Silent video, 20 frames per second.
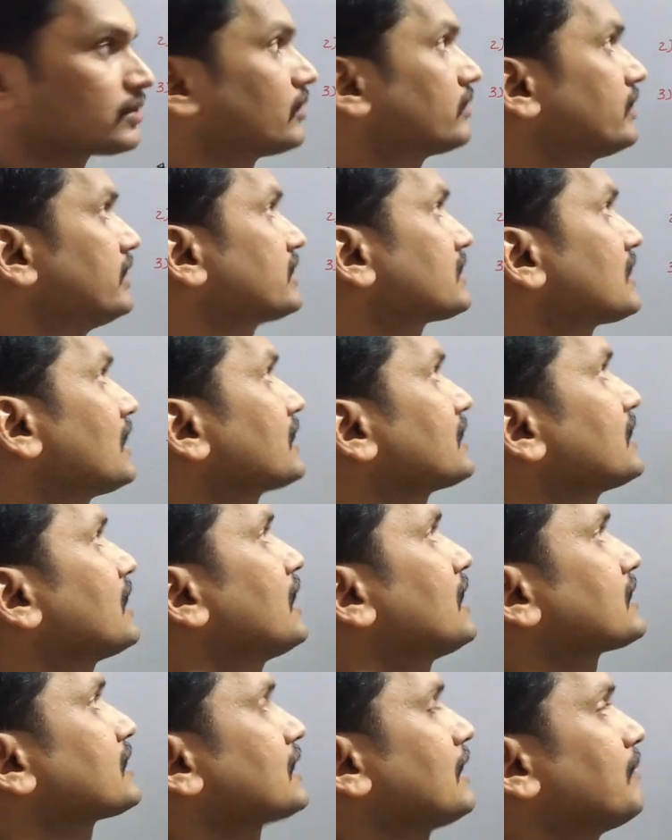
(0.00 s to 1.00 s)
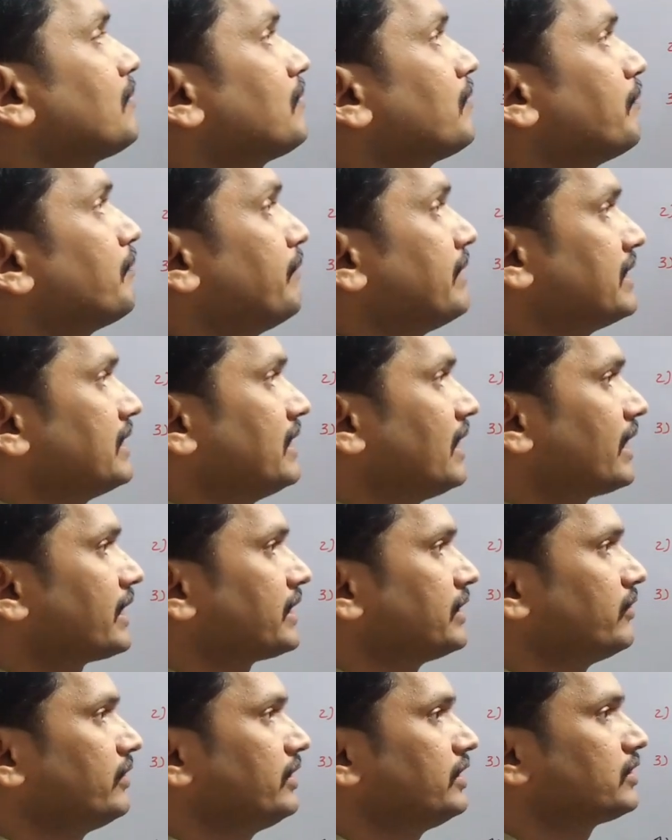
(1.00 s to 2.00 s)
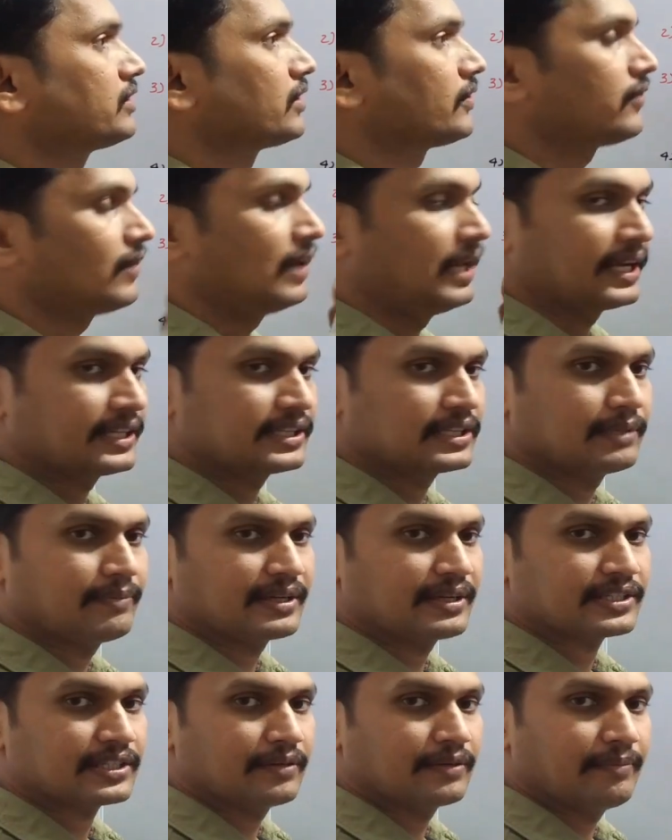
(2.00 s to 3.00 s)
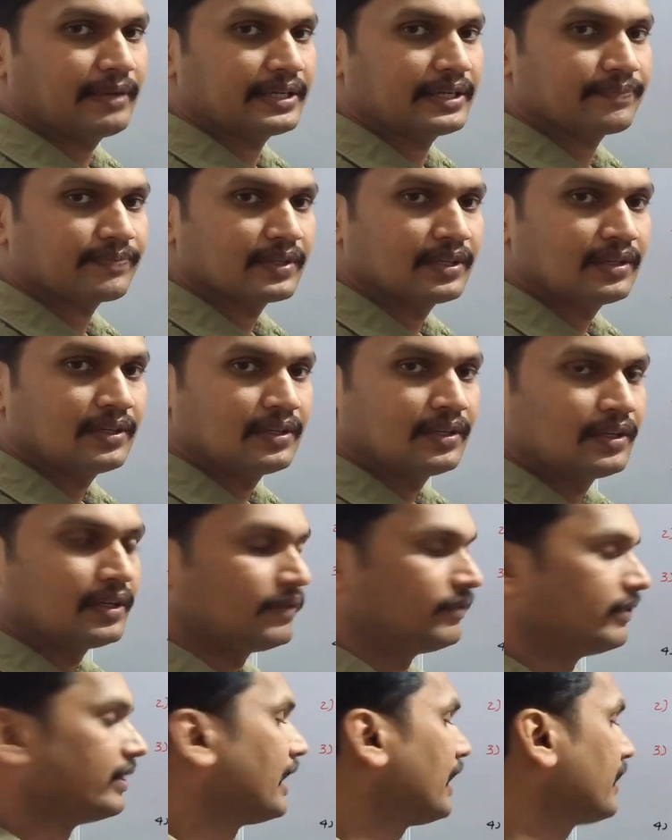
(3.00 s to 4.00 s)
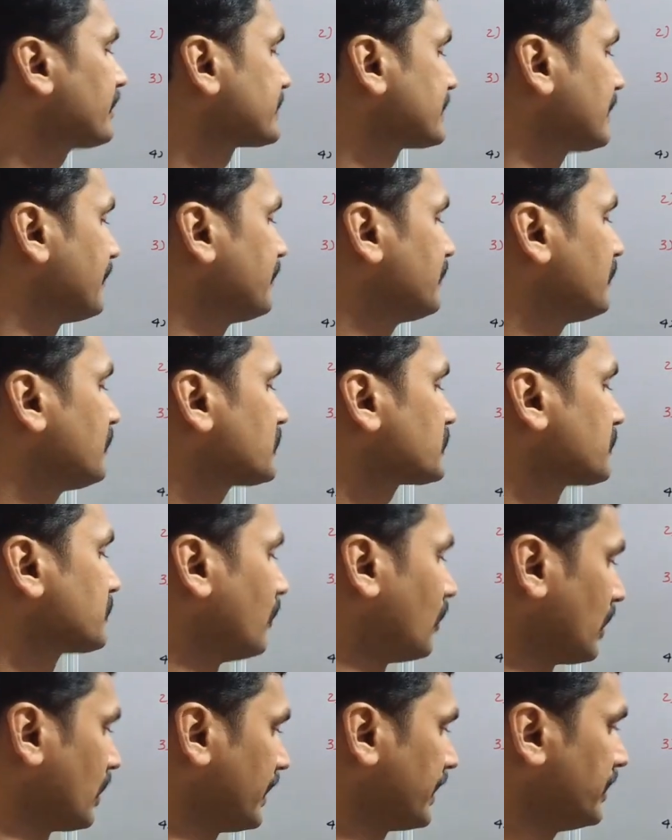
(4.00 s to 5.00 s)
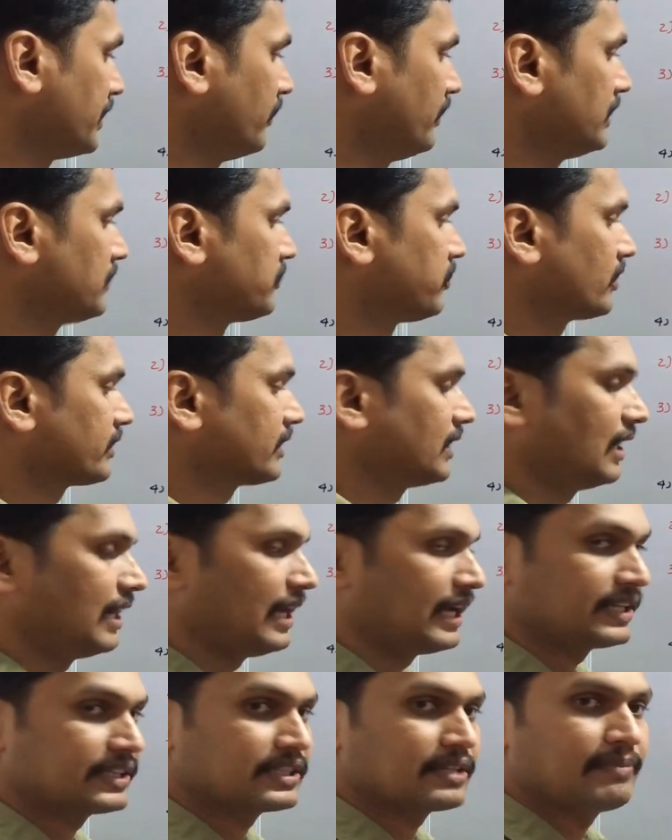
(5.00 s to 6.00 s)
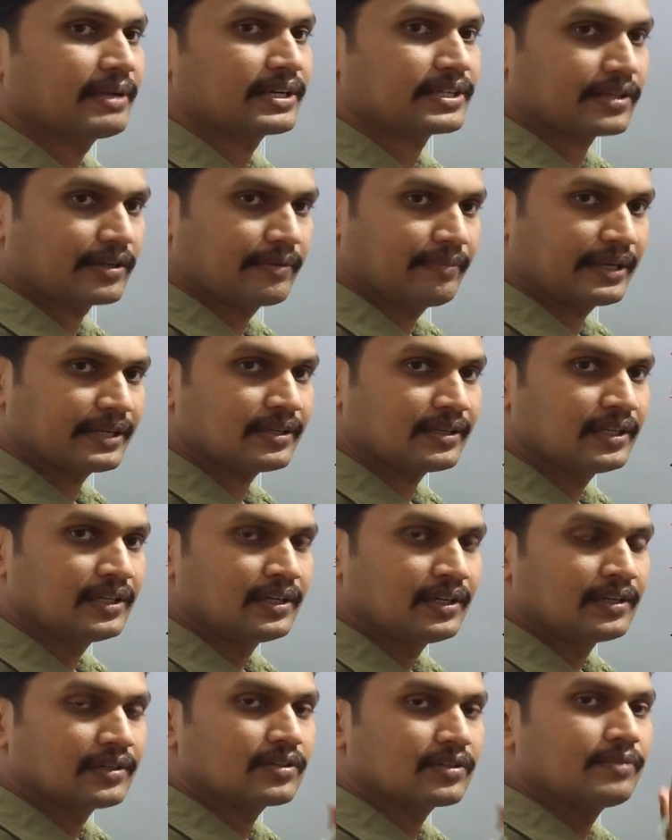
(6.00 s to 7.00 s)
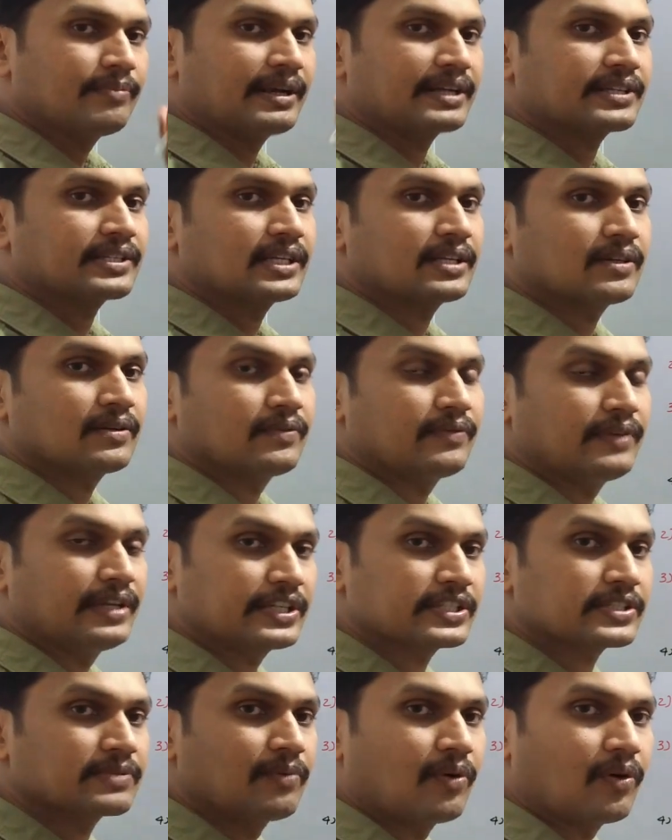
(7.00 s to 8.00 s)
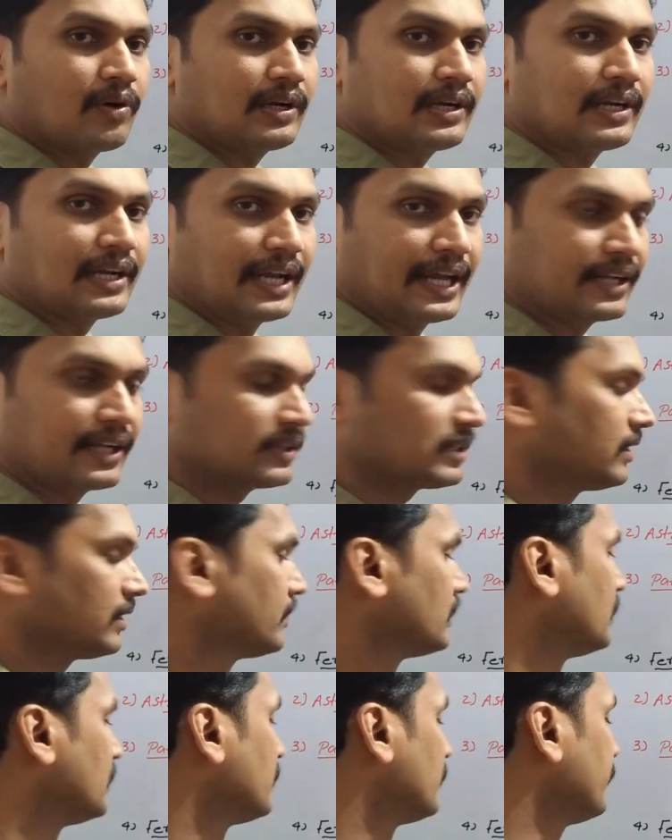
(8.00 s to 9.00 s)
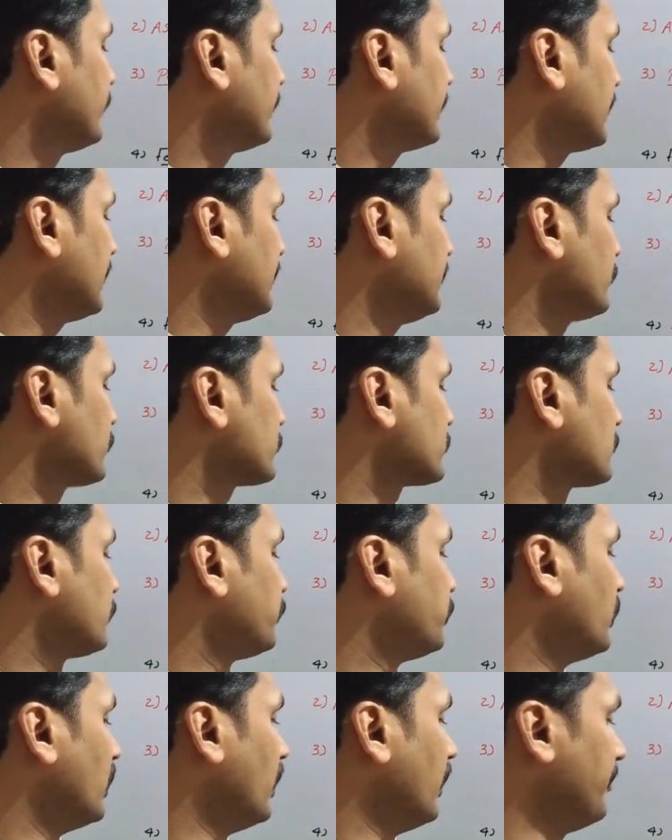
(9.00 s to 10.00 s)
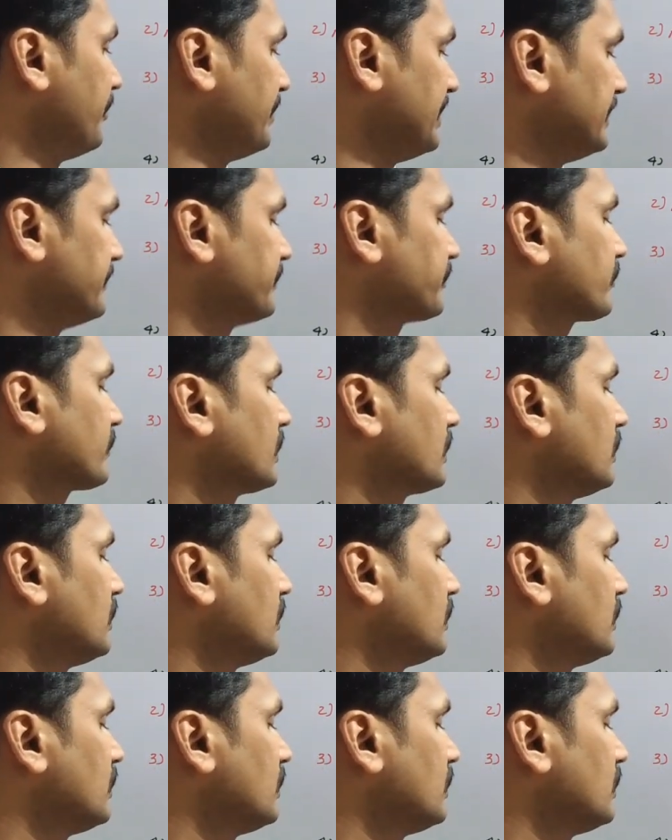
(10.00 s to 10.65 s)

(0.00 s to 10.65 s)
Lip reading: So these are the some bigger unit of length measurement. We have some smaller unit for the length measurement. To measure very small length, we can use Fermi.